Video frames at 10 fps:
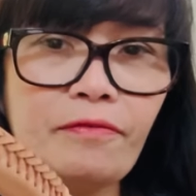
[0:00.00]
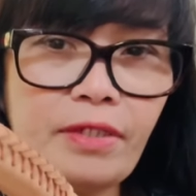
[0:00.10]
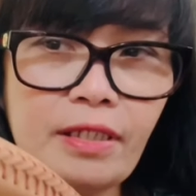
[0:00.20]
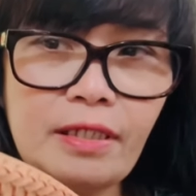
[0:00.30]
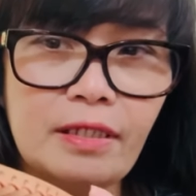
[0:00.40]

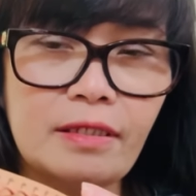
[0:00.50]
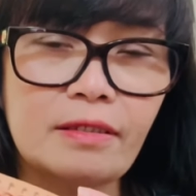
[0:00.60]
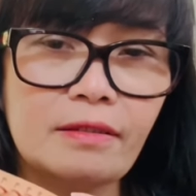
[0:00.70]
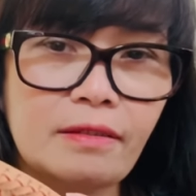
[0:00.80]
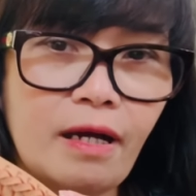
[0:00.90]
the
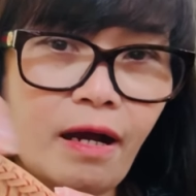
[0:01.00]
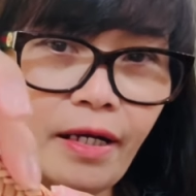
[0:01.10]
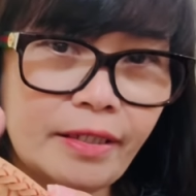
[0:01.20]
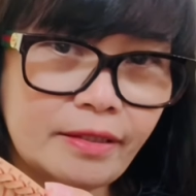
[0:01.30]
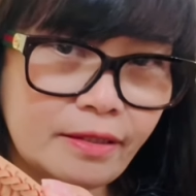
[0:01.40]

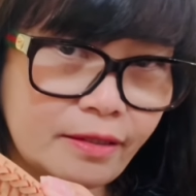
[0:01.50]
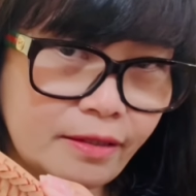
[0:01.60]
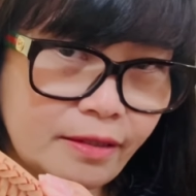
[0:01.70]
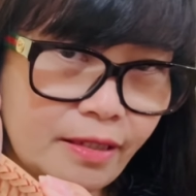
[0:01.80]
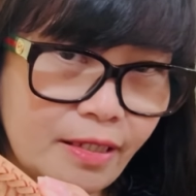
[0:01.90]

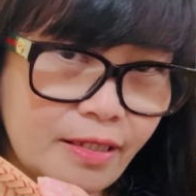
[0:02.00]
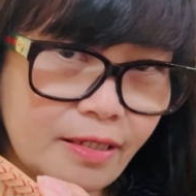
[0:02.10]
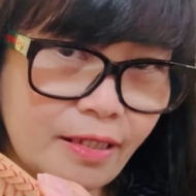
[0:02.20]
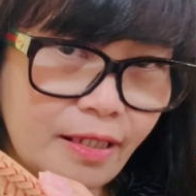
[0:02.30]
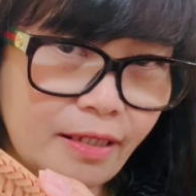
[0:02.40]

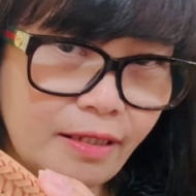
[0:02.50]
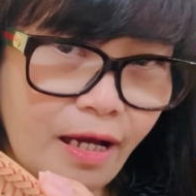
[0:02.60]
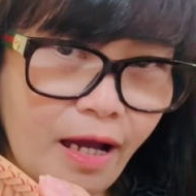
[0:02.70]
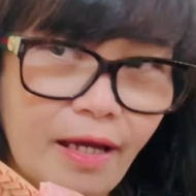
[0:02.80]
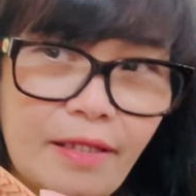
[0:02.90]
artistic
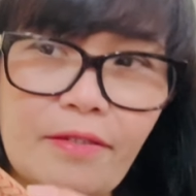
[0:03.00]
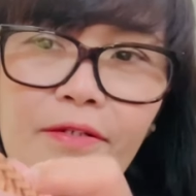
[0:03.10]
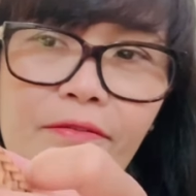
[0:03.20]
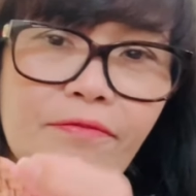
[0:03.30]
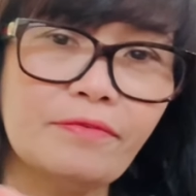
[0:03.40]
kind
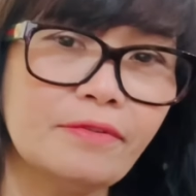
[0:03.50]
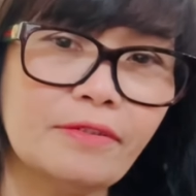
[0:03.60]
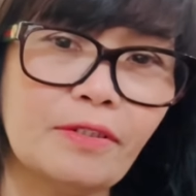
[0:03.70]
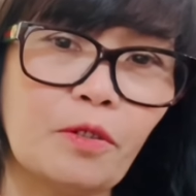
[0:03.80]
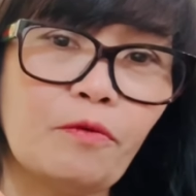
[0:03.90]
of,
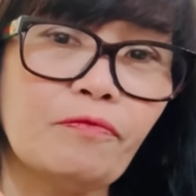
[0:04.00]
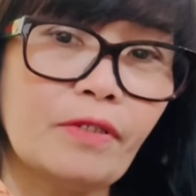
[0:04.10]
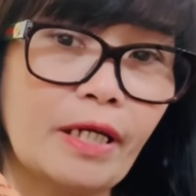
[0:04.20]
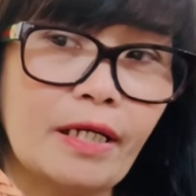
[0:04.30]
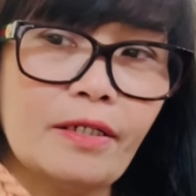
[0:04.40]

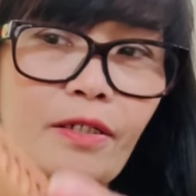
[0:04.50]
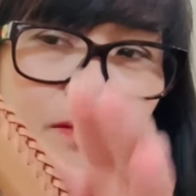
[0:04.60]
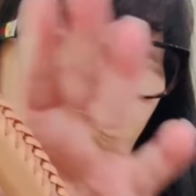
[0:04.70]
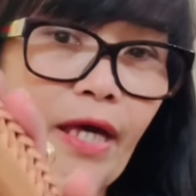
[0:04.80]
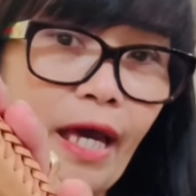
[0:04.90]
flair
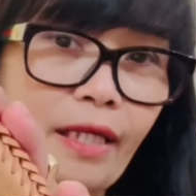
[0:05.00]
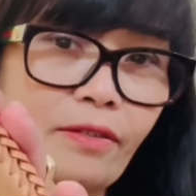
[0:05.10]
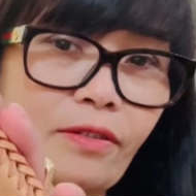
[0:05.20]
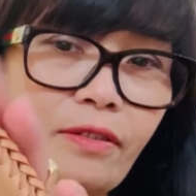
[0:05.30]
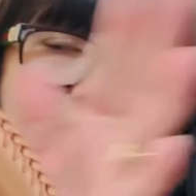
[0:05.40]
of the
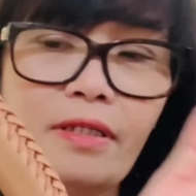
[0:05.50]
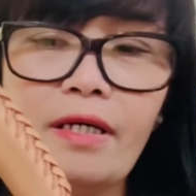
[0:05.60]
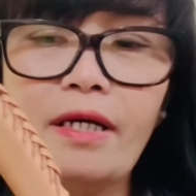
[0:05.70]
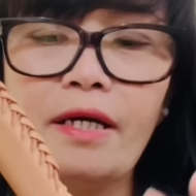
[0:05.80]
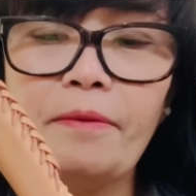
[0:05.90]
handle,
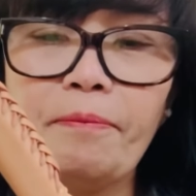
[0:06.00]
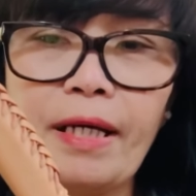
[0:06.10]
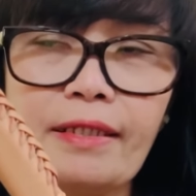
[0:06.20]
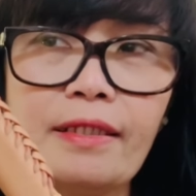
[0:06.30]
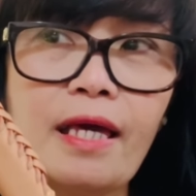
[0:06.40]

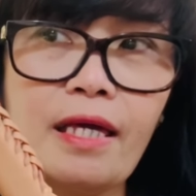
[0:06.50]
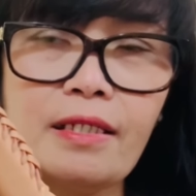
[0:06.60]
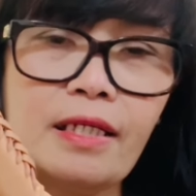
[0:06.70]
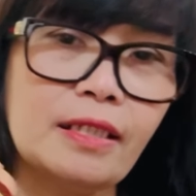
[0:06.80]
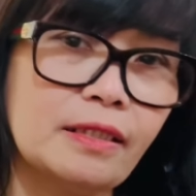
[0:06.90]
but
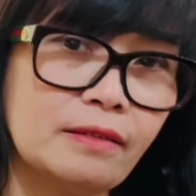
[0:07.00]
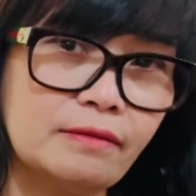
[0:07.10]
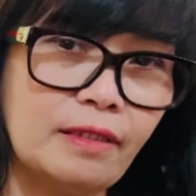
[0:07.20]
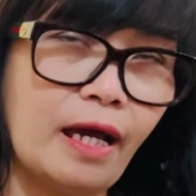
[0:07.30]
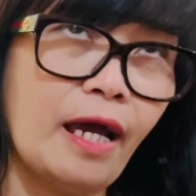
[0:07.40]
then
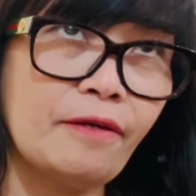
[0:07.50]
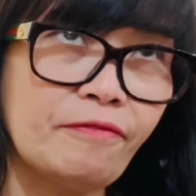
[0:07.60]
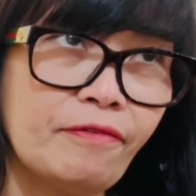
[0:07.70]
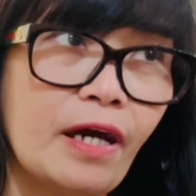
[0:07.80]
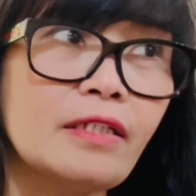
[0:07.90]
I
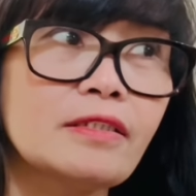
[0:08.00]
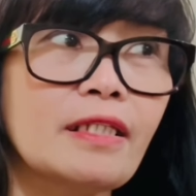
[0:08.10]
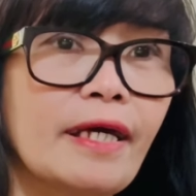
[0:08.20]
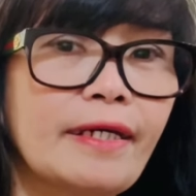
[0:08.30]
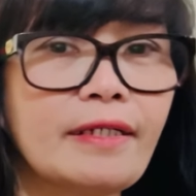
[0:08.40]
felt
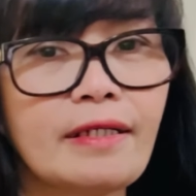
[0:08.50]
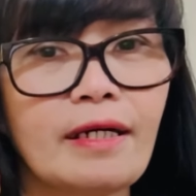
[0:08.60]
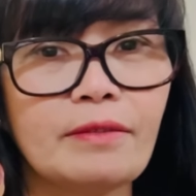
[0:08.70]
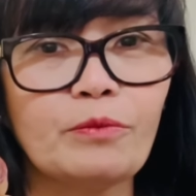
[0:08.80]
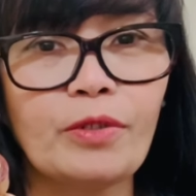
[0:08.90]
like
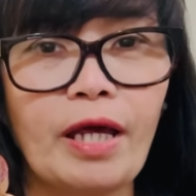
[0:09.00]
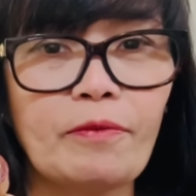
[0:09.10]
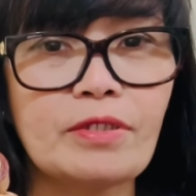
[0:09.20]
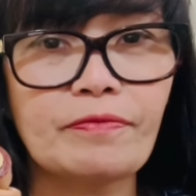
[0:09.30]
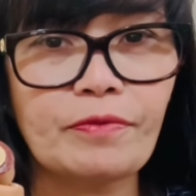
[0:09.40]
when I
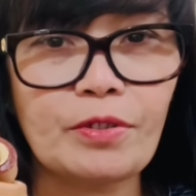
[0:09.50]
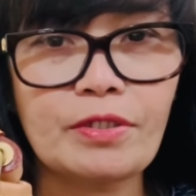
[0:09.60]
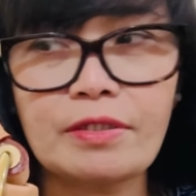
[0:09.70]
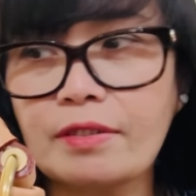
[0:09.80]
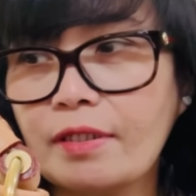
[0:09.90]
was
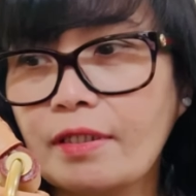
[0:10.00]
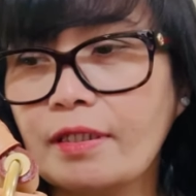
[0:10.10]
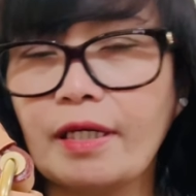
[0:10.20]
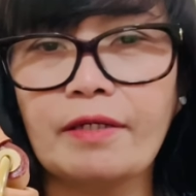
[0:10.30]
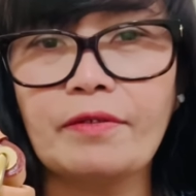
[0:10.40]
first
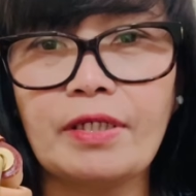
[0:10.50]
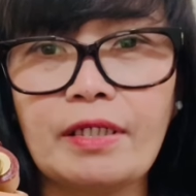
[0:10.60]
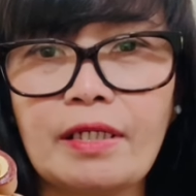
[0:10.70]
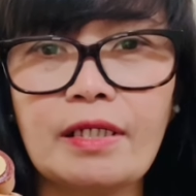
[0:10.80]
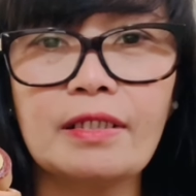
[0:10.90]

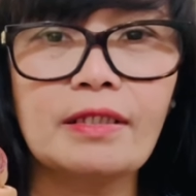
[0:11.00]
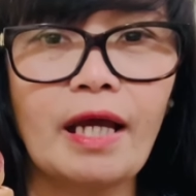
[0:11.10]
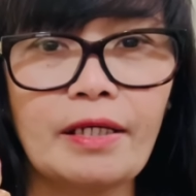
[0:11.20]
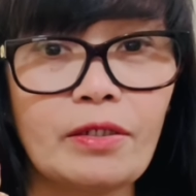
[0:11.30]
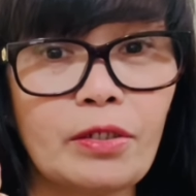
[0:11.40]
carrying it, it
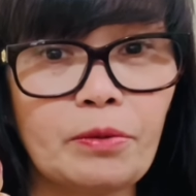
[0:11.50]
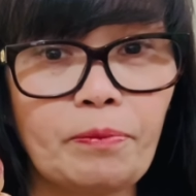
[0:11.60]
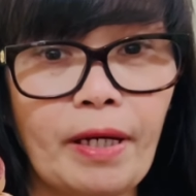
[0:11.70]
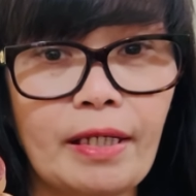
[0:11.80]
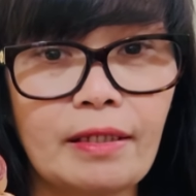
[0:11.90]
kind of hurt
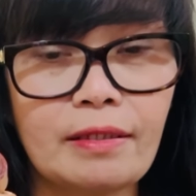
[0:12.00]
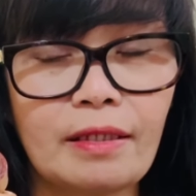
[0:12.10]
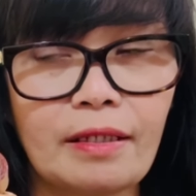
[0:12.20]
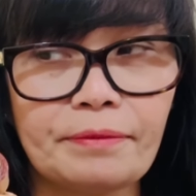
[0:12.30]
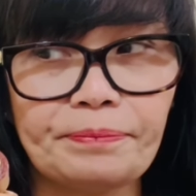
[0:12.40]
my
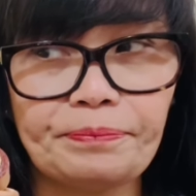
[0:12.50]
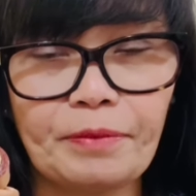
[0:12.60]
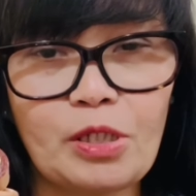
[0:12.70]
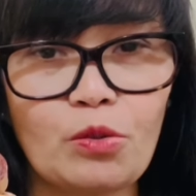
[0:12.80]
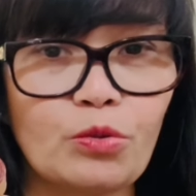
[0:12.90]

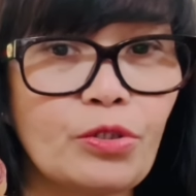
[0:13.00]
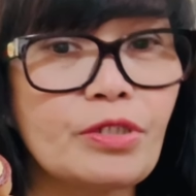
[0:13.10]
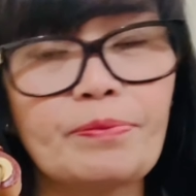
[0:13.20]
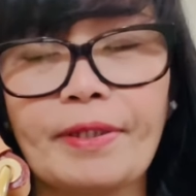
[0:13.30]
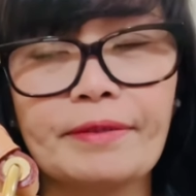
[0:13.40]

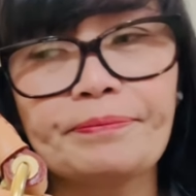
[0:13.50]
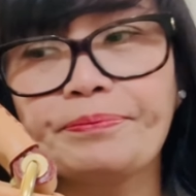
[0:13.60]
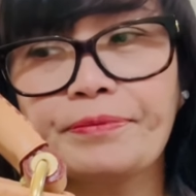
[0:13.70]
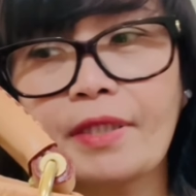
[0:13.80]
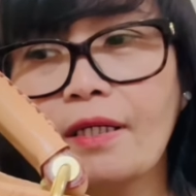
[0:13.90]
shoulders, but
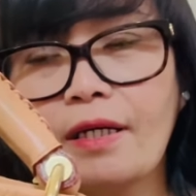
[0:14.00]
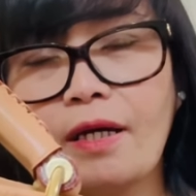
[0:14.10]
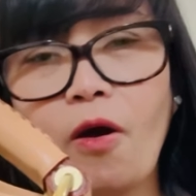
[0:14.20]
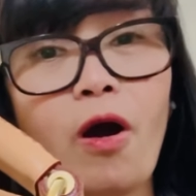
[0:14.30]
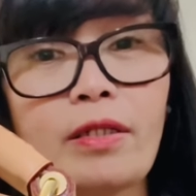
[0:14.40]

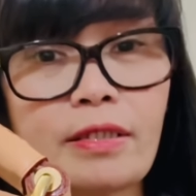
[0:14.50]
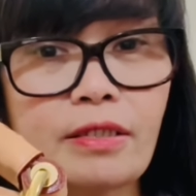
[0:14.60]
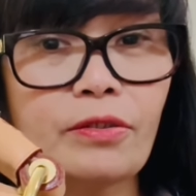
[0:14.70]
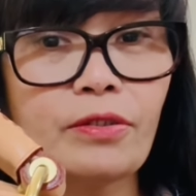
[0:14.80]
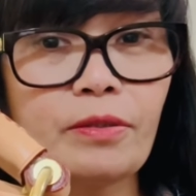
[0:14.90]
all
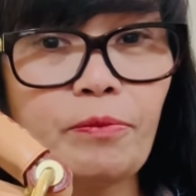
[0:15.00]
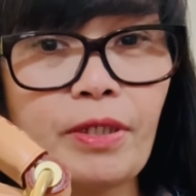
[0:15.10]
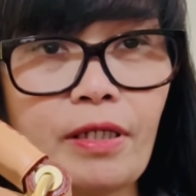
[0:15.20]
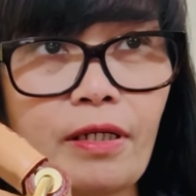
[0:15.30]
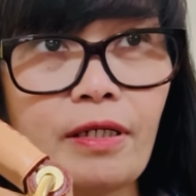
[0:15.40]
is good
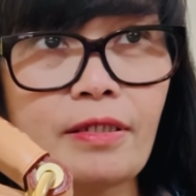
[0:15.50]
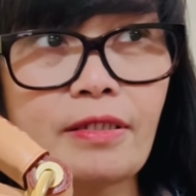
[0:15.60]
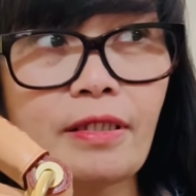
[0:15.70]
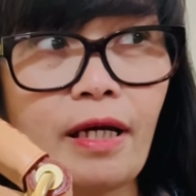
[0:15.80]
because